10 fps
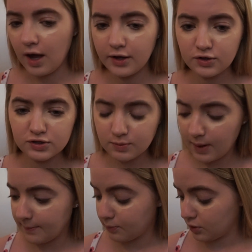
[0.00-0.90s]
I use
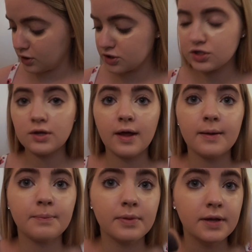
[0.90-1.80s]
my brush to
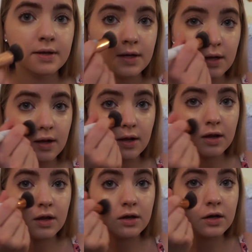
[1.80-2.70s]
like blend it
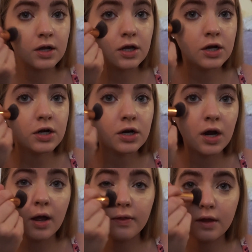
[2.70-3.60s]
in here,
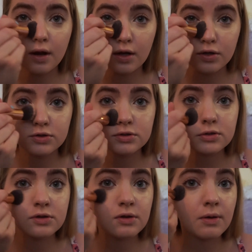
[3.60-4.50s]
and then I use
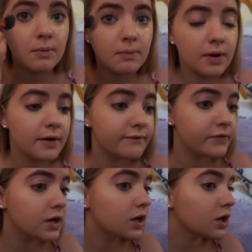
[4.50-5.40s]
my
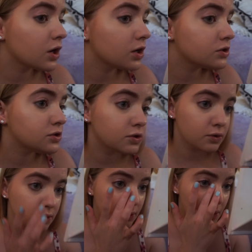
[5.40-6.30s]
finger
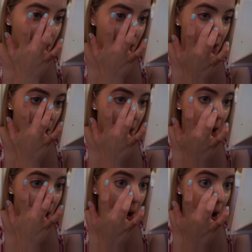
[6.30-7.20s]
to
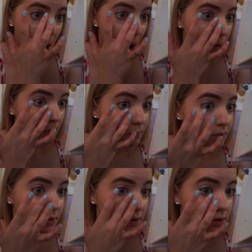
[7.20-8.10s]

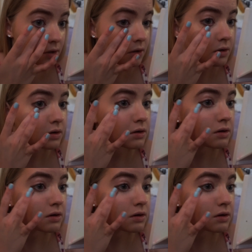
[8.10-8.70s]
blend it.